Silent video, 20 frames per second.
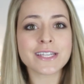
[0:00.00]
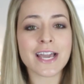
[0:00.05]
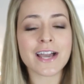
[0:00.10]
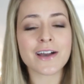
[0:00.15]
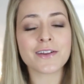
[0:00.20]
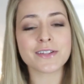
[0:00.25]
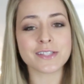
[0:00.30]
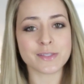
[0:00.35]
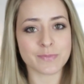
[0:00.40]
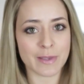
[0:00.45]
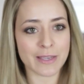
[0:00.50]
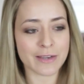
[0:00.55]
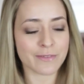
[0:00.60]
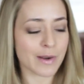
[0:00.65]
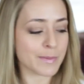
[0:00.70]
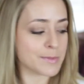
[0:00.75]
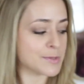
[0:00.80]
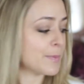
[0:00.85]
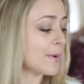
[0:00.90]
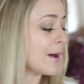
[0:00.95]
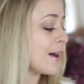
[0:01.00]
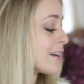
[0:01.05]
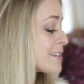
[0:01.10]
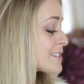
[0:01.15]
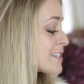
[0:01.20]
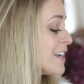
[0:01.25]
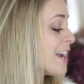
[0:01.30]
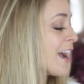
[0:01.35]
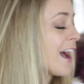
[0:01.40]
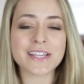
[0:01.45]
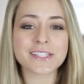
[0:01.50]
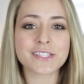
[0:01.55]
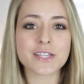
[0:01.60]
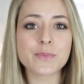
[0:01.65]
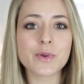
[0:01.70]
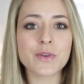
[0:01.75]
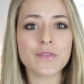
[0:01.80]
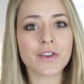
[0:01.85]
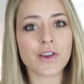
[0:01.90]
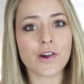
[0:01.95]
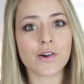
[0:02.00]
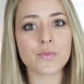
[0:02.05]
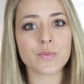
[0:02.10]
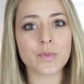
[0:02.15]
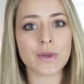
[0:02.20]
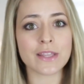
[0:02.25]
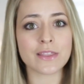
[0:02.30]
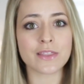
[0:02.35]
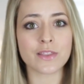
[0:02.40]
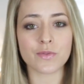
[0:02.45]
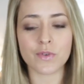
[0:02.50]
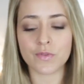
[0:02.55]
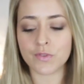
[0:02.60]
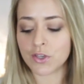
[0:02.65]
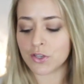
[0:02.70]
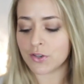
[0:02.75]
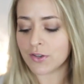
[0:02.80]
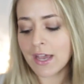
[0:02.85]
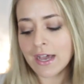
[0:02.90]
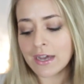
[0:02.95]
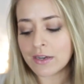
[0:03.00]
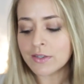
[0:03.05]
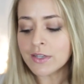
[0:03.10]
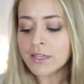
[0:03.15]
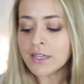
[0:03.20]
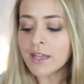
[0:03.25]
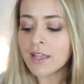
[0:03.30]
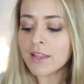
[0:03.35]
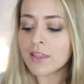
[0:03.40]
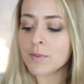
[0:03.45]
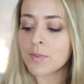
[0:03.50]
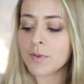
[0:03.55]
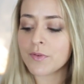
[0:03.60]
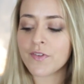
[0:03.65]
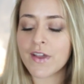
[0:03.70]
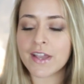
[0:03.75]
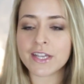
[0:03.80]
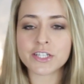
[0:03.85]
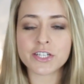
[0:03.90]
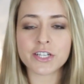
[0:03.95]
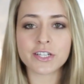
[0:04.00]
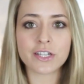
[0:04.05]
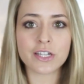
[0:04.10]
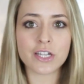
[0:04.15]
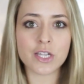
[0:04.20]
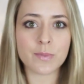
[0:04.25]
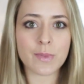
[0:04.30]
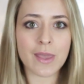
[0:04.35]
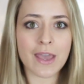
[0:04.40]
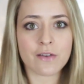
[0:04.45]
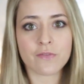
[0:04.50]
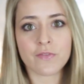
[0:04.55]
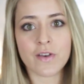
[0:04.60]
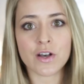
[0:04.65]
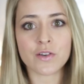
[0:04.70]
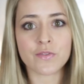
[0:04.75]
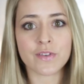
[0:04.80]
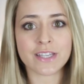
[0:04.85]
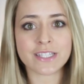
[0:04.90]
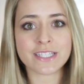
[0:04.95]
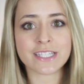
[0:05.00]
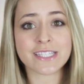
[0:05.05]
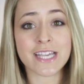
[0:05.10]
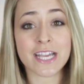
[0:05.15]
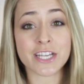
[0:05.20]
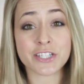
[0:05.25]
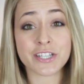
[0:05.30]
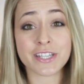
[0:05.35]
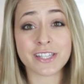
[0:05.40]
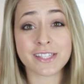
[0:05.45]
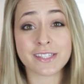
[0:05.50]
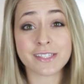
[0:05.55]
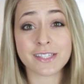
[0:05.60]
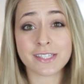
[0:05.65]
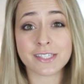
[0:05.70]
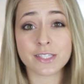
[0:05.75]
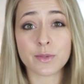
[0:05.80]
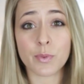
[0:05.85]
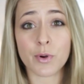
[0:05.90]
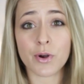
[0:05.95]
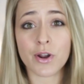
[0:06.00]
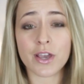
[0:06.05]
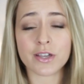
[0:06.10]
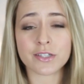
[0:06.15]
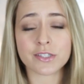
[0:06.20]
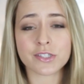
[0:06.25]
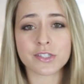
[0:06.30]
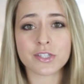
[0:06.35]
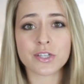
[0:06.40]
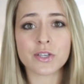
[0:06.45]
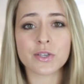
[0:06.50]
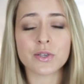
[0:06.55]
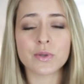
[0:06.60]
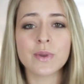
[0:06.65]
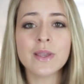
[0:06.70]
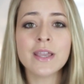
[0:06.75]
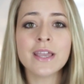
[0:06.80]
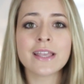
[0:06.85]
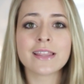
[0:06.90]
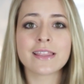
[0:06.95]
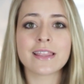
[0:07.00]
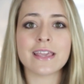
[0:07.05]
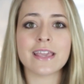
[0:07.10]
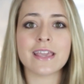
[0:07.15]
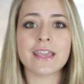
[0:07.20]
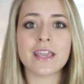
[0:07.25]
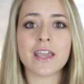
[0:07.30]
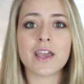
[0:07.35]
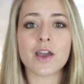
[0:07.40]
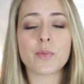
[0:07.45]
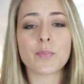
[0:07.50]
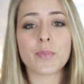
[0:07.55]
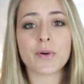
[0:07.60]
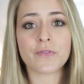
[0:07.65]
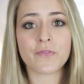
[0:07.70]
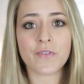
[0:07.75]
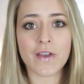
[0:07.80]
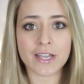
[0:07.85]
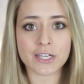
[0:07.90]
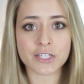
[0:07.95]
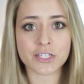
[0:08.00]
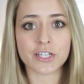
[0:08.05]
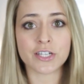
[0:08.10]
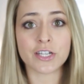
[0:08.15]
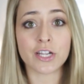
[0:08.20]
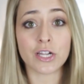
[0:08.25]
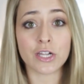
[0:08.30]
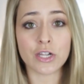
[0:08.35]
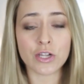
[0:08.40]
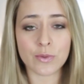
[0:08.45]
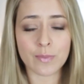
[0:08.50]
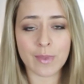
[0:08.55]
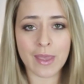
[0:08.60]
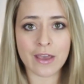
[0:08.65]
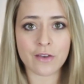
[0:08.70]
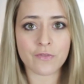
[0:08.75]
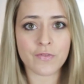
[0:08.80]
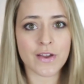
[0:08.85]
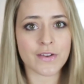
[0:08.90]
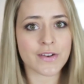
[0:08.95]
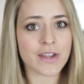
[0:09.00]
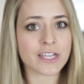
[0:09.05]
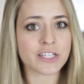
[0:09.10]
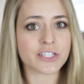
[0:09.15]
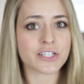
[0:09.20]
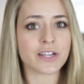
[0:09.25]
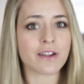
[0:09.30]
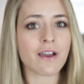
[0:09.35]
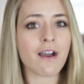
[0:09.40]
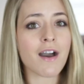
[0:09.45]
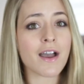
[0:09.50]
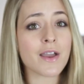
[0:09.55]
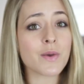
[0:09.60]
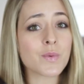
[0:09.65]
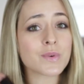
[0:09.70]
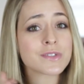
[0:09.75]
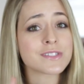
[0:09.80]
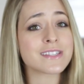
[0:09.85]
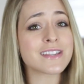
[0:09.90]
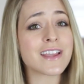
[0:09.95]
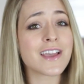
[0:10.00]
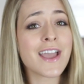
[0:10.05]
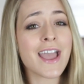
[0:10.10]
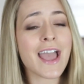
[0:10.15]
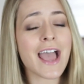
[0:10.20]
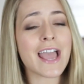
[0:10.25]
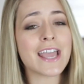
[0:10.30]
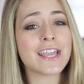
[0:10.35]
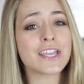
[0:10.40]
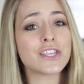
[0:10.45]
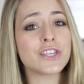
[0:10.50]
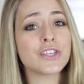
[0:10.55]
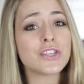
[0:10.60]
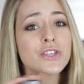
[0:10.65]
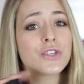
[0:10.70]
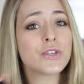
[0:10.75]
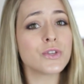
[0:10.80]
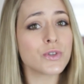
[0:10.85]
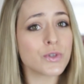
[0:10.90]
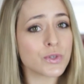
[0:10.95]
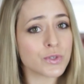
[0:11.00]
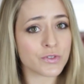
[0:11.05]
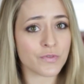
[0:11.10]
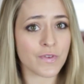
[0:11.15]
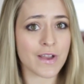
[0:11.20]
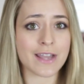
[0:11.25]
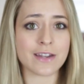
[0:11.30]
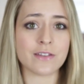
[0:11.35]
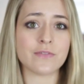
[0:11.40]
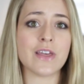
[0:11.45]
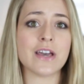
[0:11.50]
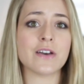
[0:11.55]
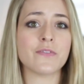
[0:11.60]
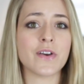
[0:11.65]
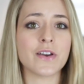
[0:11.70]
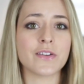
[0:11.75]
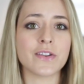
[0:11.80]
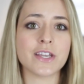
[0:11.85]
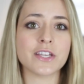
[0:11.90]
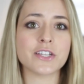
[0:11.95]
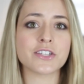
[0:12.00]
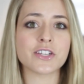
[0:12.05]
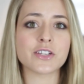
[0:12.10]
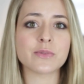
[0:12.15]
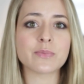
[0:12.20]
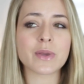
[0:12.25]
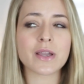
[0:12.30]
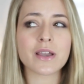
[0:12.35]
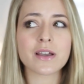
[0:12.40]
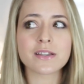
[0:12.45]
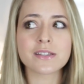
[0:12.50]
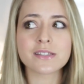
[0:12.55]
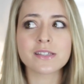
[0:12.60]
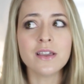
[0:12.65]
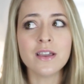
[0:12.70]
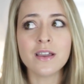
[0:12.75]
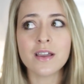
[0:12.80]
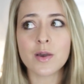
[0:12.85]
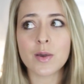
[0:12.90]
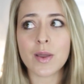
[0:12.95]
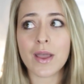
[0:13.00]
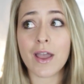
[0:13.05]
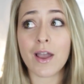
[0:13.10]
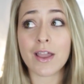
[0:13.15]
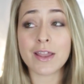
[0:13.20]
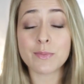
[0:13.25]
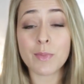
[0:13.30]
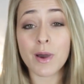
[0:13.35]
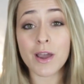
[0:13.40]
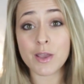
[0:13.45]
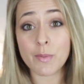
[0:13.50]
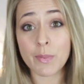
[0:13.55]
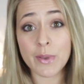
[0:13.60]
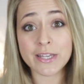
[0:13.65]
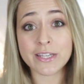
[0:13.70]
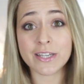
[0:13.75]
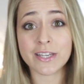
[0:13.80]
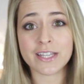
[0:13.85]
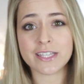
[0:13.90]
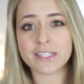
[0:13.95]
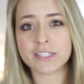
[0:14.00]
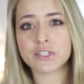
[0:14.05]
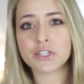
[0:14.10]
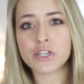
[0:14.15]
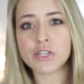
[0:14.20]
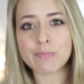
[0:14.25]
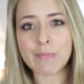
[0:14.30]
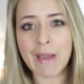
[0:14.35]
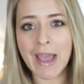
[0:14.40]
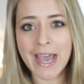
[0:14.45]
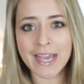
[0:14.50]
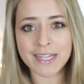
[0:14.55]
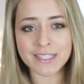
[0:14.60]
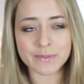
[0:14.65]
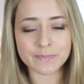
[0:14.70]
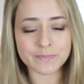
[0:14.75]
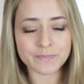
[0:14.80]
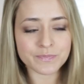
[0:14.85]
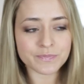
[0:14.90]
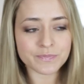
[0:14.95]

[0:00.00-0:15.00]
down, it's being ripped apart. Okay, so moving on with the review. Now, the Perfection Lumiere Velvet is actually the sister product to the Perfection Lumiere foundation. I wasn't a huge fan of that foundation because, in my opinion, it's too matte.